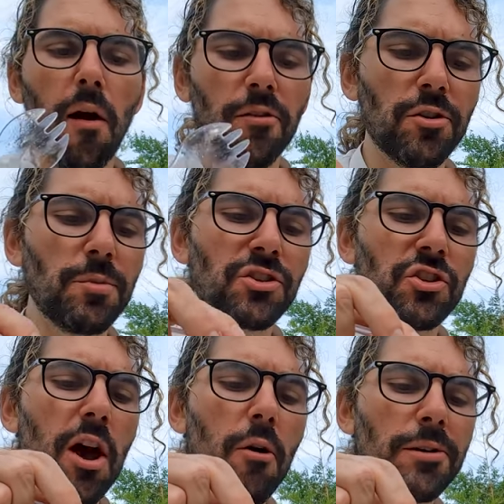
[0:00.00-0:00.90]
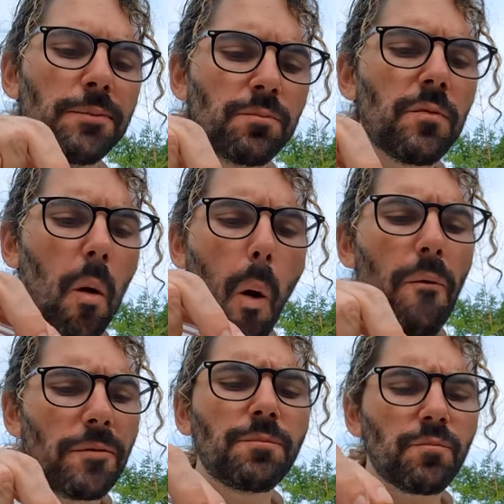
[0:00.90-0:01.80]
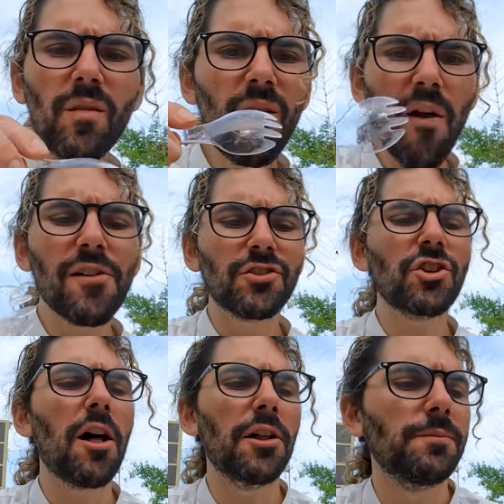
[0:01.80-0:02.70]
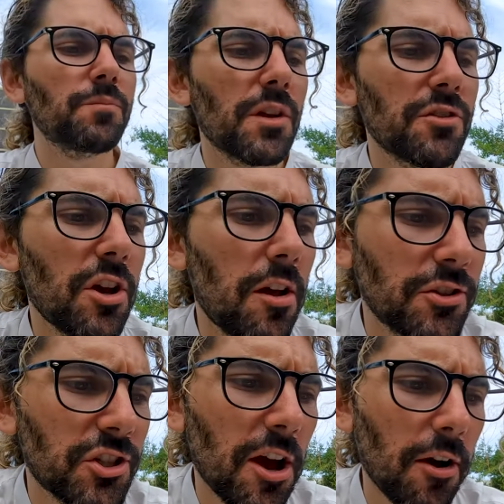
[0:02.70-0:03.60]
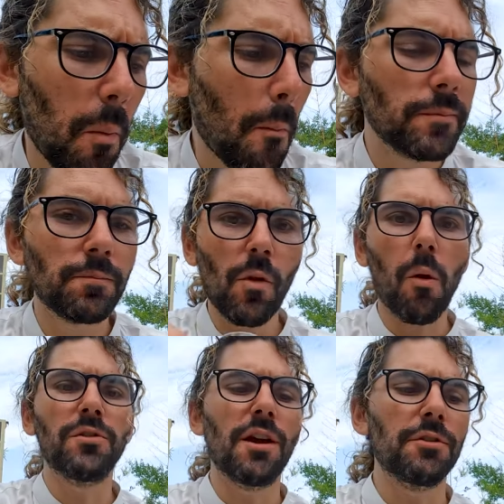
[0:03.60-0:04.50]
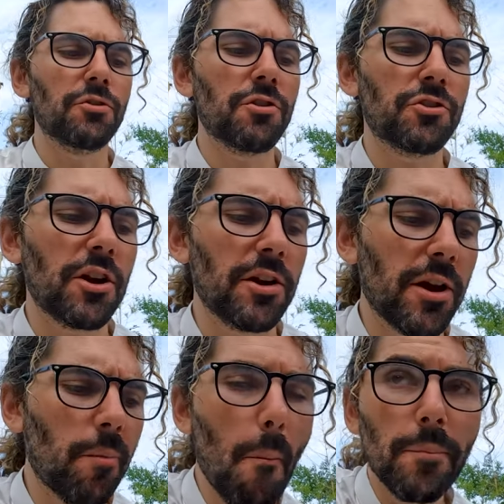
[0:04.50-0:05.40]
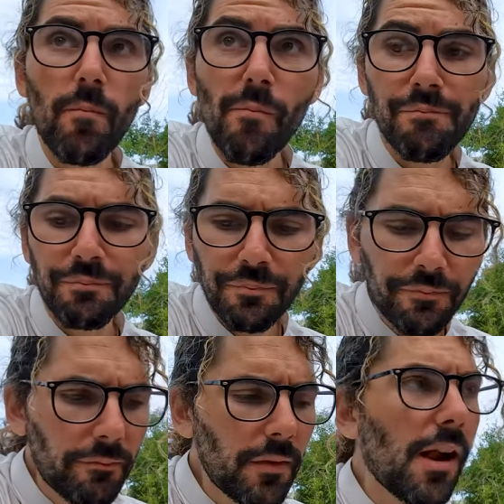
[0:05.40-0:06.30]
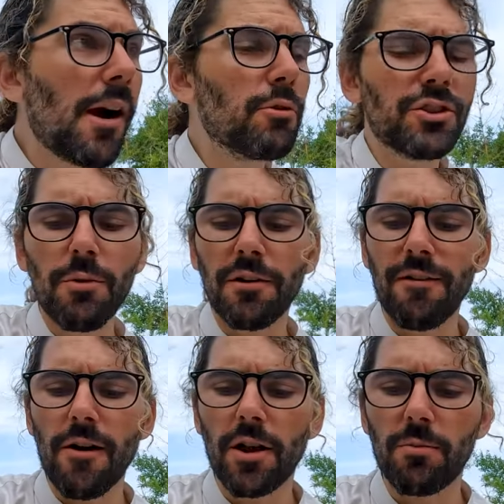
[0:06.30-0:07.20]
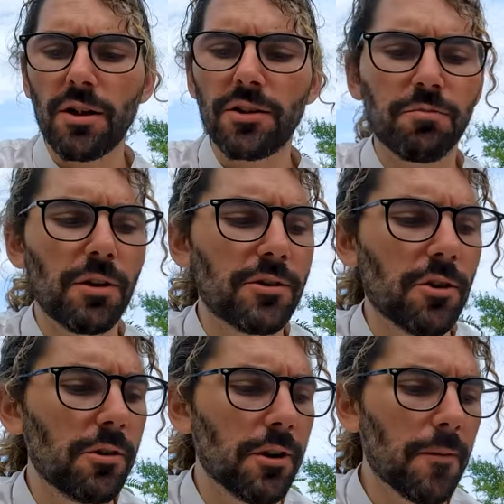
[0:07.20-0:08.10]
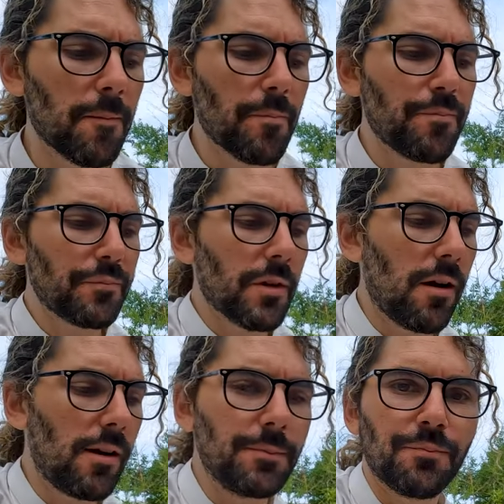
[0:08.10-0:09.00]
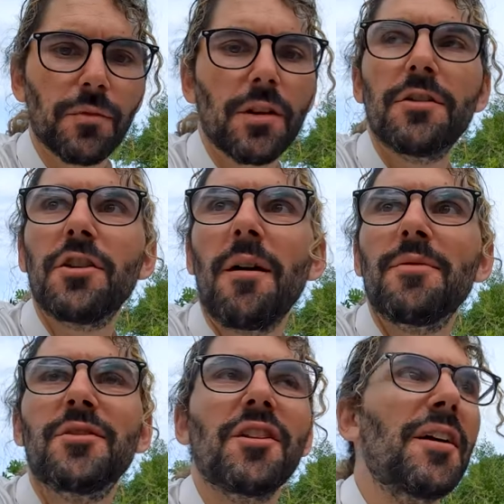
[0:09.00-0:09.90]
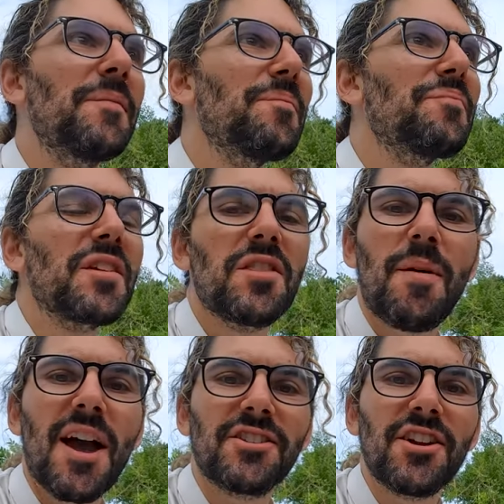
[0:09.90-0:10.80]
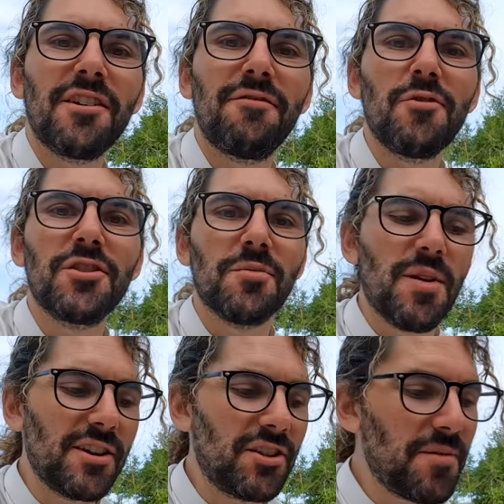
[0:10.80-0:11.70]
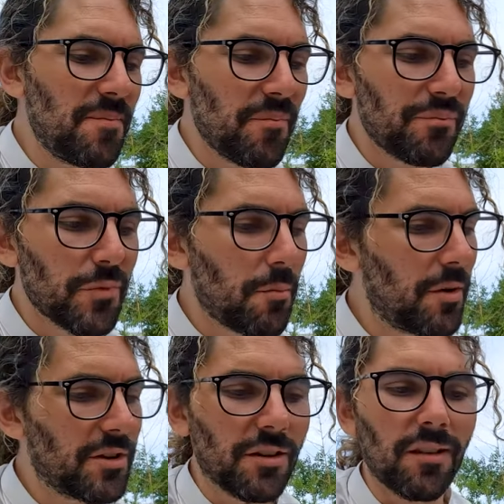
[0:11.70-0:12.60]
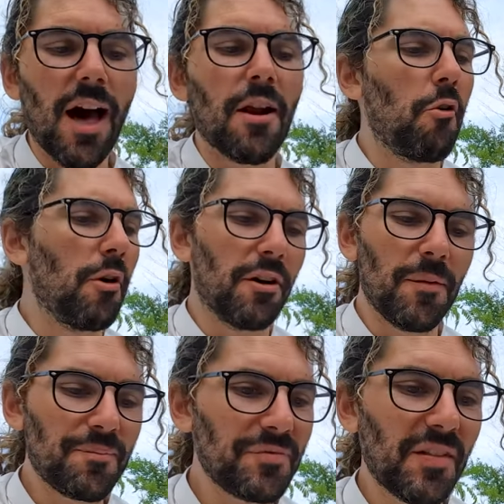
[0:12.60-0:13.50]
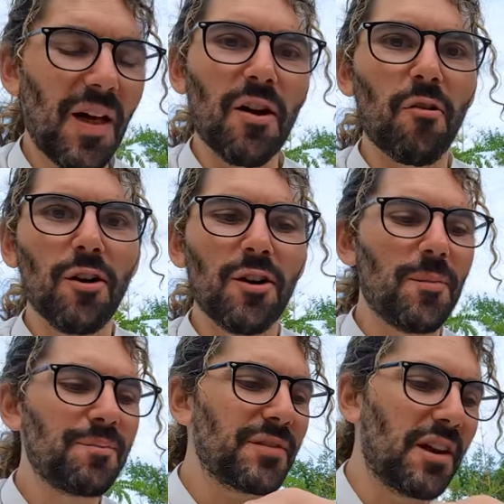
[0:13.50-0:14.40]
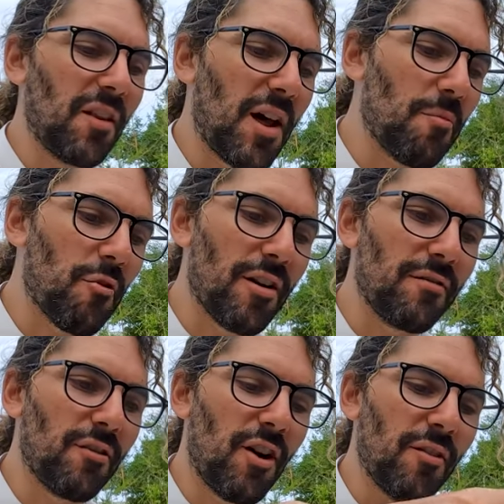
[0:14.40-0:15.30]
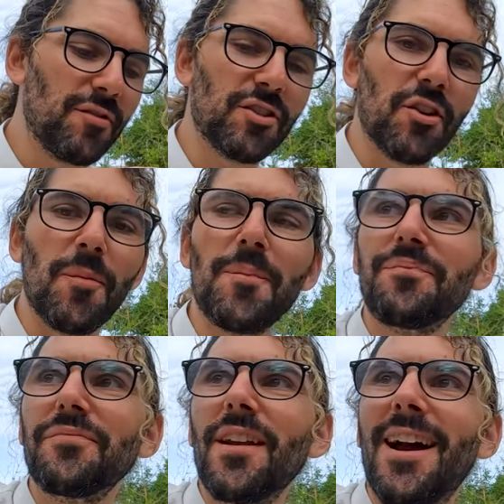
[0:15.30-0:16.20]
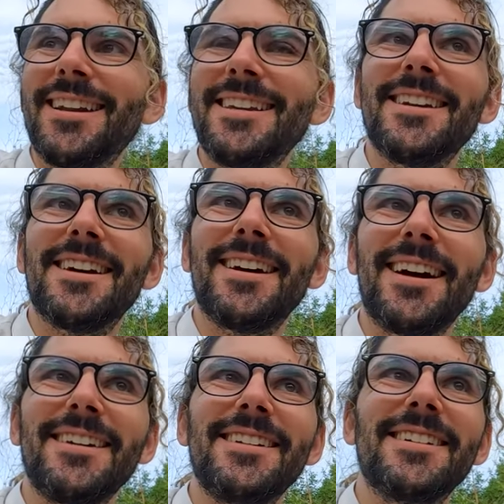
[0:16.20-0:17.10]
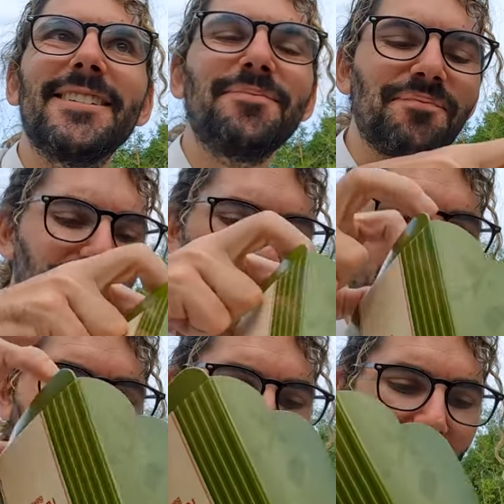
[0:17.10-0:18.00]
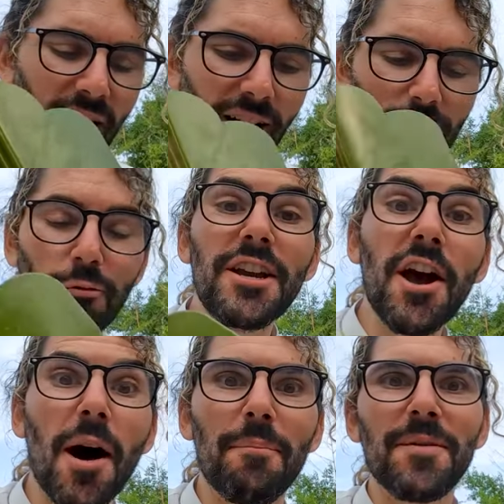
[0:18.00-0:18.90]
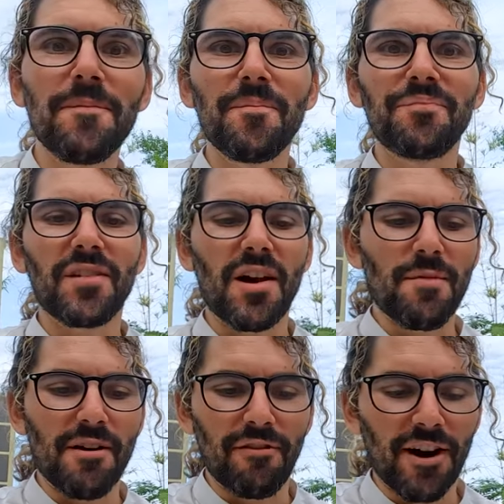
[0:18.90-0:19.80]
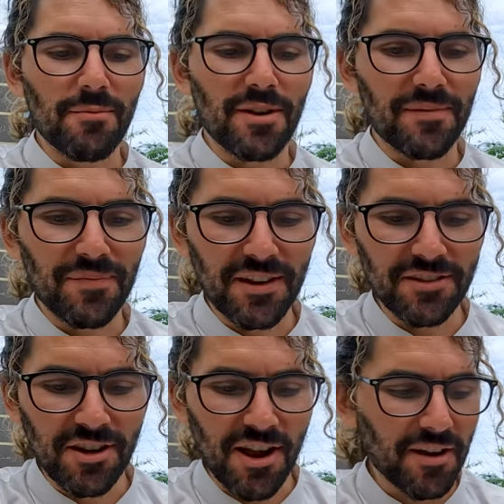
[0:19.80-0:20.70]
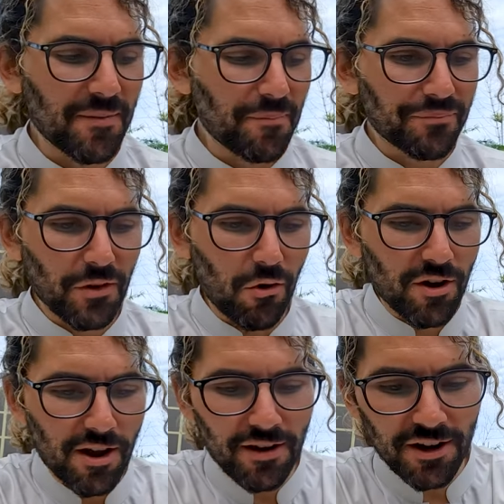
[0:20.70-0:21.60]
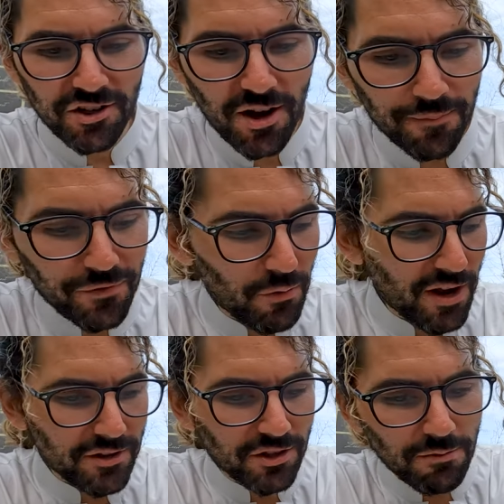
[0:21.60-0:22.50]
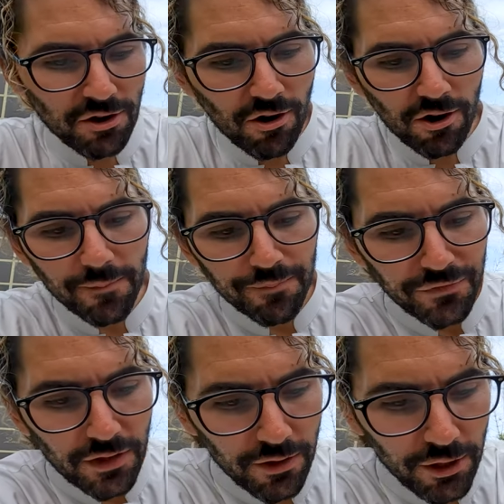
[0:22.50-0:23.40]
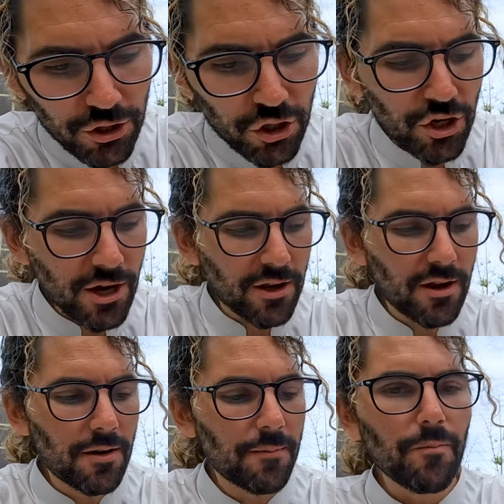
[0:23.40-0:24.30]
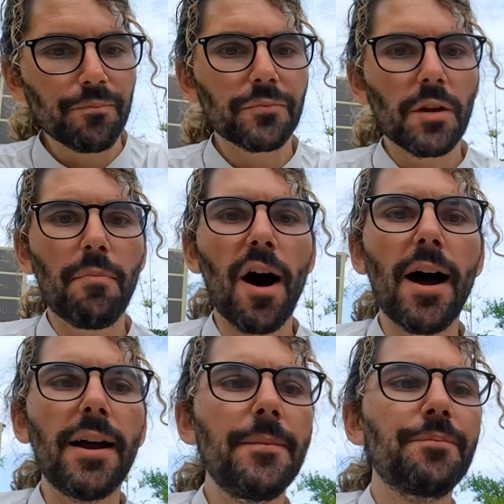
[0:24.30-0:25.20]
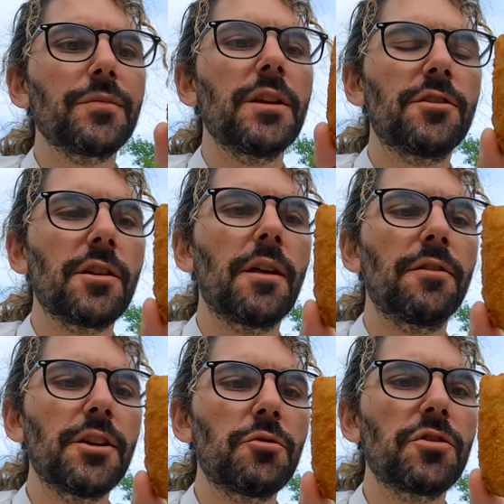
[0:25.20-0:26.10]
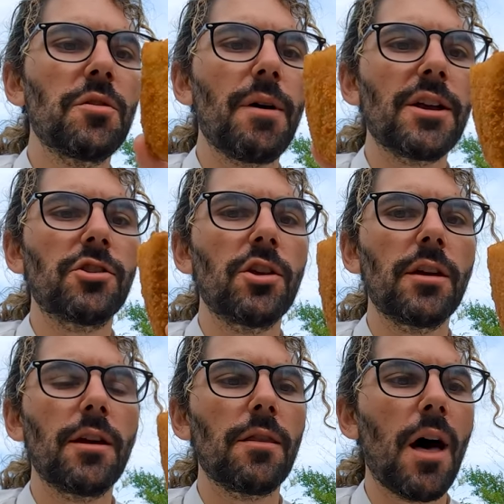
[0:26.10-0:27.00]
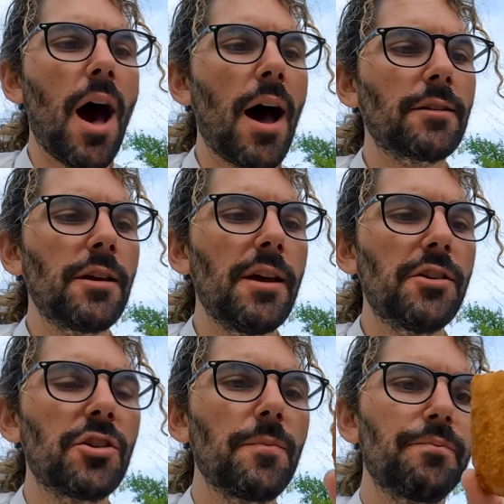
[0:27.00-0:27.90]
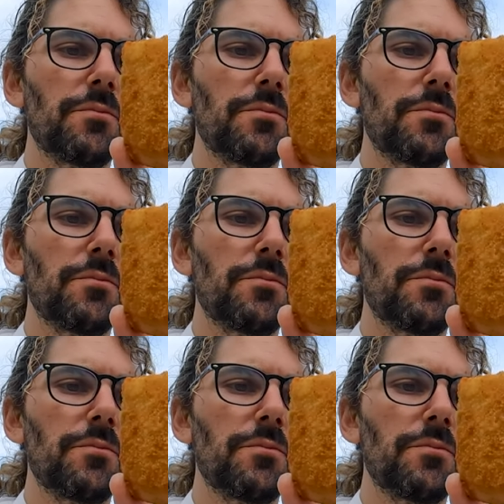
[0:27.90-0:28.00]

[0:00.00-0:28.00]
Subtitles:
A little bit sour. Solid salad. We'll definitely crush that again. I wish I would have found out about this place earlier. Because I was just like, the Pakistani food is amazing, but it's a lot of oil. A lot of oil and a lot of bread involved. So I need to re-up on my vitamin intake. Okay, next up, we got something called the chicken pie. He said that this was the best thing in the hot case.